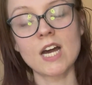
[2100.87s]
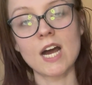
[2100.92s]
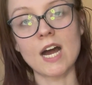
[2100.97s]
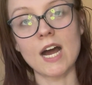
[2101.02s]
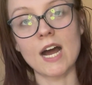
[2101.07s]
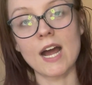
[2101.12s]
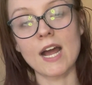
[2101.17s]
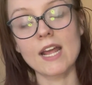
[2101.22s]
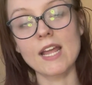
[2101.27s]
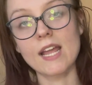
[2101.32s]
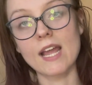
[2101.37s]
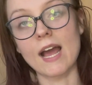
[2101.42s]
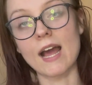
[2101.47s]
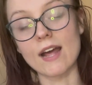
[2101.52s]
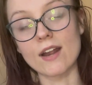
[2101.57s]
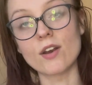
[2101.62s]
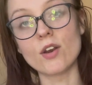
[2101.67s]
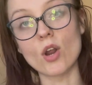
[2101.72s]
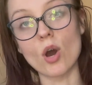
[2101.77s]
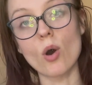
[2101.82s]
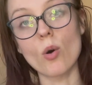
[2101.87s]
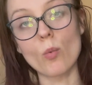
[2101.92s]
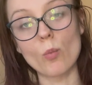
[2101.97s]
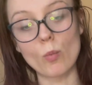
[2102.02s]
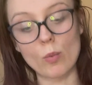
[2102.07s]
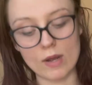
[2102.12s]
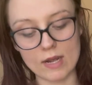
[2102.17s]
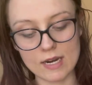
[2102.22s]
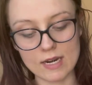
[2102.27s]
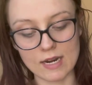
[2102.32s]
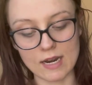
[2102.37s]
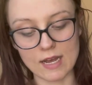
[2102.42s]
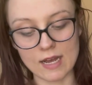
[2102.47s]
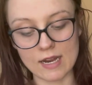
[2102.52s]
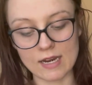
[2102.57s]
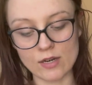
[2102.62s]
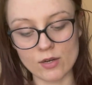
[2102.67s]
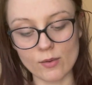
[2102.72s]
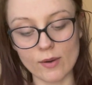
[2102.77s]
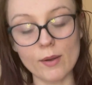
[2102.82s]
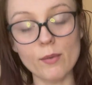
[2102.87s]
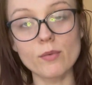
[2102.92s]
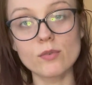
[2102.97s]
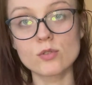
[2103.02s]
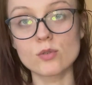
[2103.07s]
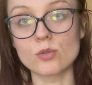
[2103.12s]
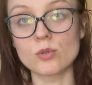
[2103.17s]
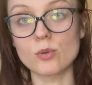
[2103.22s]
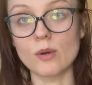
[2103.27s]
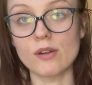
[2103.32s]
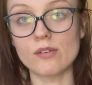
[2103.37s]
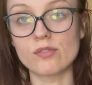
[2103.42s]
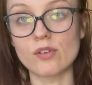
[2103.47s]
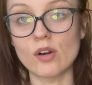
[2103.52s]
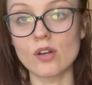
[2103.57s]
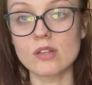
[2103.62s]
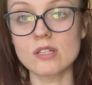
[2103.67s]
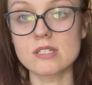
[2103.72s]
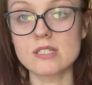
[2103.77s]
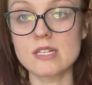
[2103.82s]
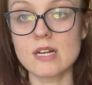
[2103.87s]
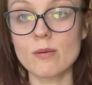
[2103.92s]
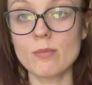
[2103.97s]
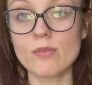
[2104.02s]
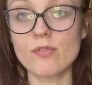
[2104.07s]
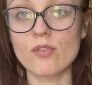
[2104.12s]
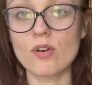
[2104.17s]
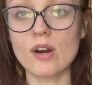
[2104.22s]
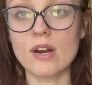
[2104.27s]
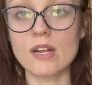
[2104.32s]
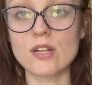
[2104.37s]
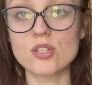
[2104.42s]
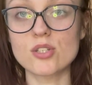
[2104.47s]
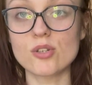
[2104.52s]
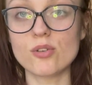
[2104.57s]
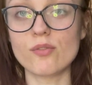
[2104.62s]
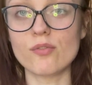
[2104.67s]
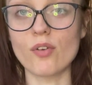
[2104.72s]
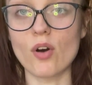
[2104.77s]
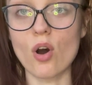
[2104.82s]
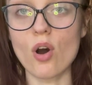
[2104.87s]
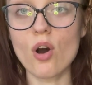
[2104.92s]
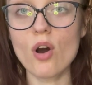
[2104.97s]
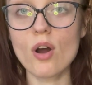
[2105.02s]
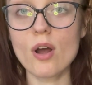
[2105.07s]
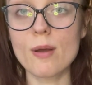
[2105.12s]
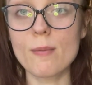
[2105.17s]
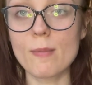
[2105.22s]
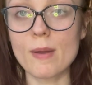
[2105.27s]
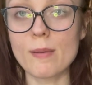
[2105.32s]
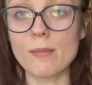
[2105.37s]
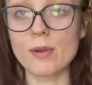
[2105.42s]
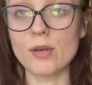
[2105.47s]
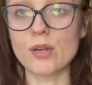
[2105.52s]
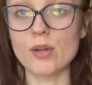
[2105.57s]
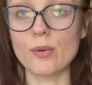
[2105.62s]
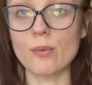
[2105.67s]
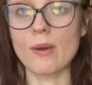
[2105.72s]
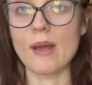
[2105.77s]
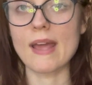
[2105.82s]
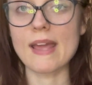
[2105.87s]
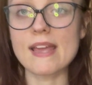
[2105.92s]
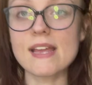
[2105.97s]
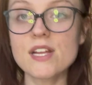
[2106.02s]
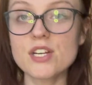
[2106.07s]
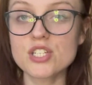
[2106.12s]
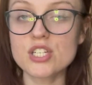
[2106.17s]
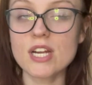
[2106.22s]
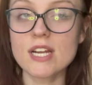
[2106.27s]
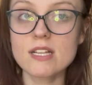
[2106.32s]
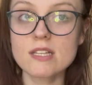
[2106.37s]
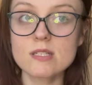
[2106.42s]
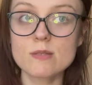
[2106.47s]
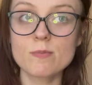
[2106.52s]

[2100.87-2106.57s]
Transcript: I cannot win. And do I frog this now before I get too far and maybe do 80 chains?